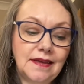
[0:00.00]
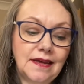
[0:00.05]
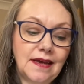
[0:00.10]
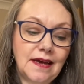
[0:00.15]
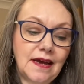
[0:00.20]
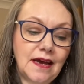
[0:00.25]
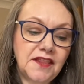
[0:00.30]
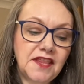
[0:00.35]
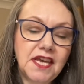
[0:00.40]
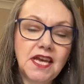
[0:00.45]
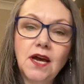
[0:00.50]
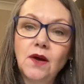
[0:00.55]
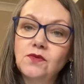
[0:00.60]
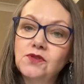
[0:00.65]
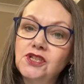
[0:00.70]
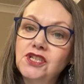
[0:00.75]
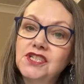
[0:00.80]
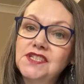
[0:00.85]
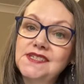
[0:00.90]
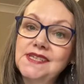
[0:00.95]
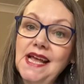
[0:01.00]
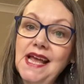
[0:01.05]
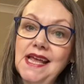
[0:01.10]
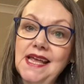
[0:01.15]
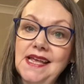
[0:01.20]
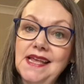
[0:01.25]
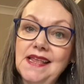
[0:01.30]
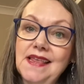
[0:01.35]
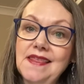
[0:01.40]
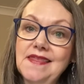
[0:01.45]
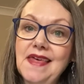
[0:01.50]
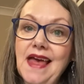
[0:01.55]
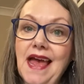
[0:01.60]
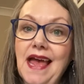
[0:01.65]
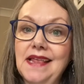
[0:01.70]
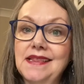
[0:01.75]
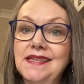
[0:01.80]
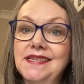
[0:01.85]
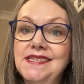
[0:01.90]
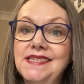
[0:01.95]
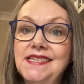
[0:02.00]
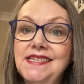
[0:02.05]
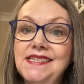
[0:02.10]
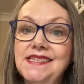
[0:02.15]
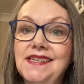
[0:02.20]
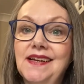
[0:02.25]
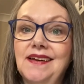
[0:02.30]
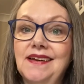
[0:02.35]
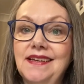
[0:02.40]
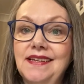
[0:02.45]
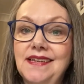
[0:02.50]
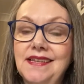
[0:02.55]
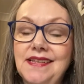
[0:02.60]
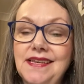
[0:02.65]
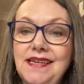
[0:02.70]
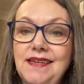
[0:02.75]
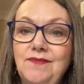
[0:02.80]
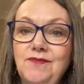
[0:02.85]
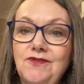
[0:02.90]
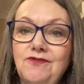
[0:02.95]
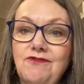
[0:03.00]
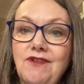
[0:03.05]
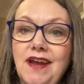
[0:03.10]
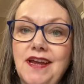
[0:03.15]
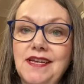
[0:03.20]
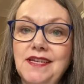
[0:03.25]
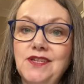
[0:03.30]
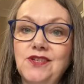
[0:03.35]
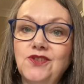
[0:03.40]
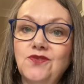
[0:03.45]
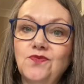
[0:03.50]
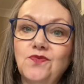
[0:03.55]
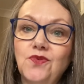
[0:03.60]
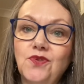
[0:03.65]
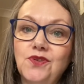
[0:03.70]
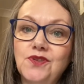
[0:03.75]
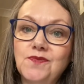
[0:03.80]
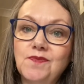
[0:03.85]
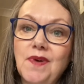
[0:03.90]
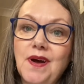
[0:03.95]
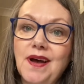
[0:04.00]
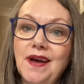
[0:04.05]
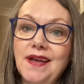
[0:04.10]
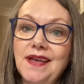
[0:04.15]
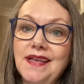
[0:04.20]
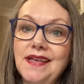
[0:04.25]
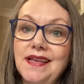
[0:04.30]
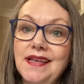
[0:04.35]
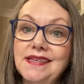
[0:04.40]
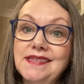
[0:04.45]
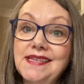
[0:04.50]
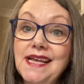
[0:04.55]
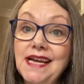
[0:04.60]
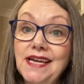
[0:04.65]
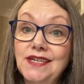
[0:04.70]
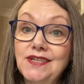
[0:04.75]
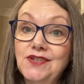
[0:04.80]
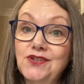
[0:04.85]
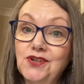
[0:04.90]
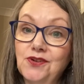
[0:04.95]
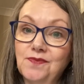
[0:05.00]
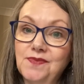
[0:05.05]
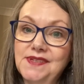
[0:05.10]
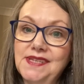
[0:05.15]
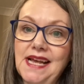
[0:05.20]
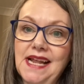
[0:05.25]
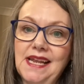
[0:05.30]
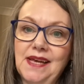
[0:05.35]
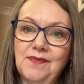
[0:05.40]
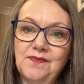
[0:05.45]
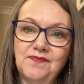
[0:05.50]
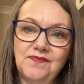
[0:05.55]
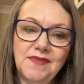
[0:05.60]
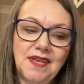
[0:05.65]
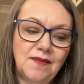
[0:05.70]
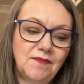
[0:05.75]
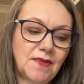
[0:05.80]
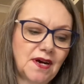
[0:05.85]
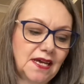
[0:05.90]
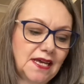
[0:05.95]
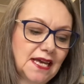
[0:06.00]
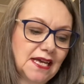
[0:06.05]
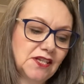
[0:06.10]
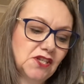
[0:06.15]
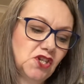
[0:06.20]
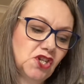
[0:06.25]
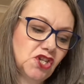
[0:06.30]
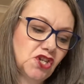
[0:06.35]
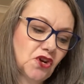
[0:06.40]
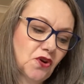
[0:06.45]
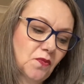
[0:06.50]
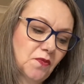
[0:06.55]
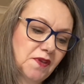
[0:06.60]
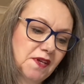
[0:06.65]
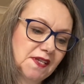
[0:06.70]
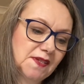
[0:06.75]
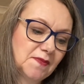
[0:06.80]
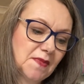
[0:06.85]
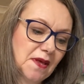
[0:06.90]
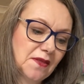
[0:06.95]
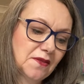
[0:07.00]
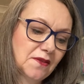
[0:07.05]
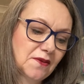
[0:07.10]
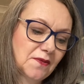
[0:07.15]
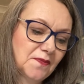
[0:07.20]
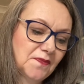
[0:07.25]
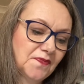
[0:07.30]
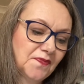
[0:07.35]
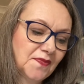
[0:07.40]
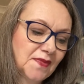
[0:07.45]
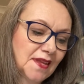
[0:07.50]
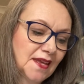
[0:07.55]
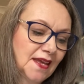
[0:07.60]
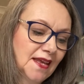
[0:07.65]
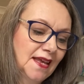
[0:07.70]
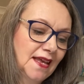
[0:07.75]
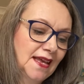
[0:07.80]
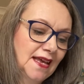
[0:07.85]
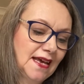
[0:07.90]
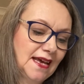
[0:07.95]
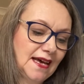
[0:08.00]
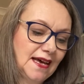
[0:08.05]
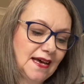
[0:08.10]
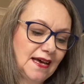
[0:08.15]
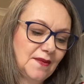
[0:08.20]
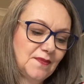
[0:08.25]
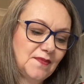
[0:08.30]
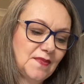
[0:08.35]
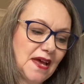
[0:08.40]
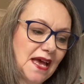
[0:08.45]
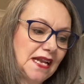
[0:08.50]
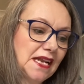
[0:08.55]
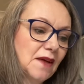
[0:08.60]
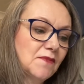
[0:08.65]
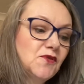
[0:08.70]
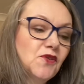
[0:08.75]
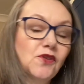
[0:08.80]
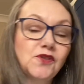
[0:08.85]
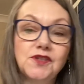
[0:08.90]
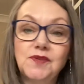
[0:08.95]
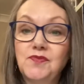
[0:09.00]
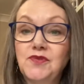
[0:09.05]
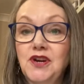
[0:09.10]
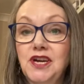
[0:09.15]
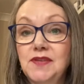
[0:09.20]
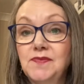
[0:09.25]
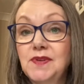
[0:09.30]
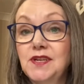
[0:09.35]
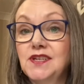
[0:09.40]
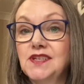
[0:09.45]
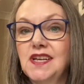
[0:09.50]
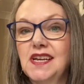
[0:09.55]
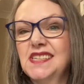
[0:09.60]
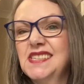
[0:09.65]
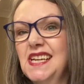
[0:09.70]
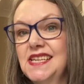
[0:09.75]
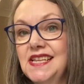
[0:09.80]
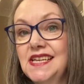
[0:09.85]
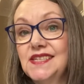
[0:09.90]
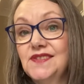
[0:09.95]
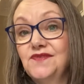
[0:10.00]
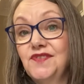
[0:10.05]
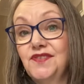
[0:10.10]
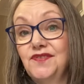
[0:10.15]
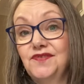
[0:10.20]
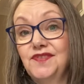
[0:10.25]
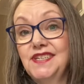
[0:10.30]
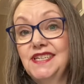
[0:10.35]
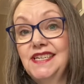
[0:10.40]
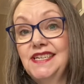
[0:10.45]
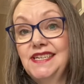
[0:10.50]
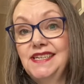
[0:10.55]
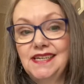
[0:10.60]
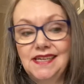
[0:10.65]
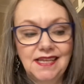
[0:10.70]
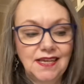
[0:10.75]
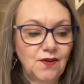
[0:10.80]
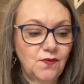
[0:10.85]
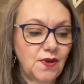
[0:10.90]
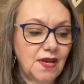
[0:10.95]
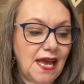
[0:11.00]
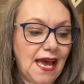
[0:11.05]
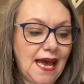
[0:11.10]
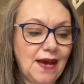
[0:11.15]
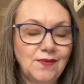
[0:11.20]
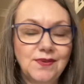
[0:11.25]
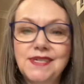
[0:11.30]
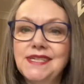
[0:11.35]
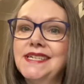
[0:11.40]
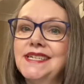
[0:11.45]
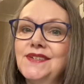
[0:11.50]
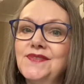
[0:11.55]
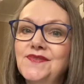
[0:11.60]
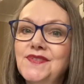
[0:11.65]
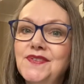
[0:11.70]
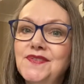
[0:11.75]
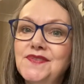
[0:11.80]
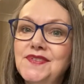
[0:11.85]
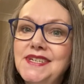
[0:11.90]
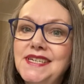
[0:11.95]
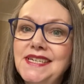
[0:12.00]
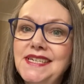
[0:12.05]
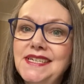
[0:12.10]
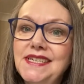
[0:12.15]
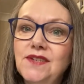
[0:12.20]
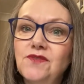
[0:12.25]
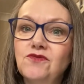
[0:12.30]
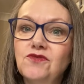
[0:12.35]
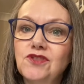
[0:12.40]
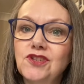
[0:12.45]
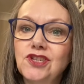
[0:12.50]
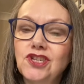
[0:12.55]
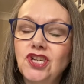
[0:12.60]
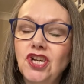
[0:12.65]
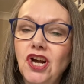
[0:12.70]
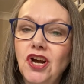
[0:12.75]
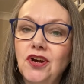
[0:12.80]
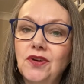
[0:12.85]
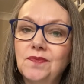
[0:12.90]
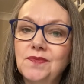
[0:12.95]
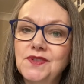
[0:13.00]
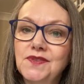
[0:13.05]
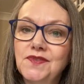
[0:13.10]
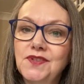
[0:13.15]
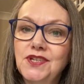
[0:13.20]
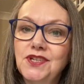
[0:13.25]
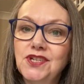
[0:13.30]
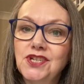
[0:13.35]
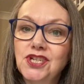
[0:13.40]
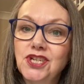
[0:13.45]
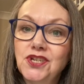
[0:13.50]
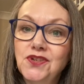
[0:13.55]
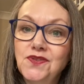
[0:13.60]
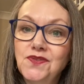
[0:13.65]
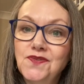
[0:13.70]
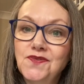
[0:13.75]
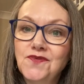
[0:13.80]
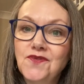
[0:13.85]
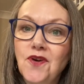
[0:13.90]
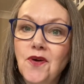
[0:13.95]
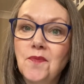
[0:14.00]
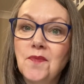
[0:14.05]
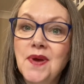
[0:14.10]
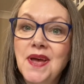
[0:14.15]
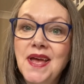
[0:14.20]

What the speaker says: I think I was just saying that the seaside themed range was my second top seller in my Etsy shop this month. And I'm not surprised because, like I say, there's 15, I think we counted, 15 different charms for you to choose from.